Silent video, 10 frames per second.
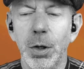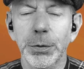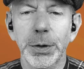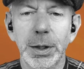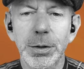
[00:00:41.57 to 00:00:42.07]

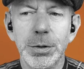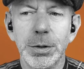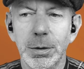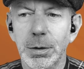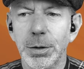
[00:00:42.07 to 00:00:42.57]
on
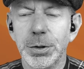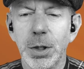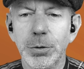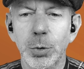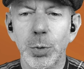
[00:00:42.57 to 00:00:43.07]
this, a
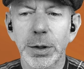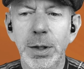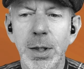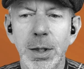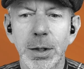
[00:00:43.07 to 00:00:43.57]
subtle one.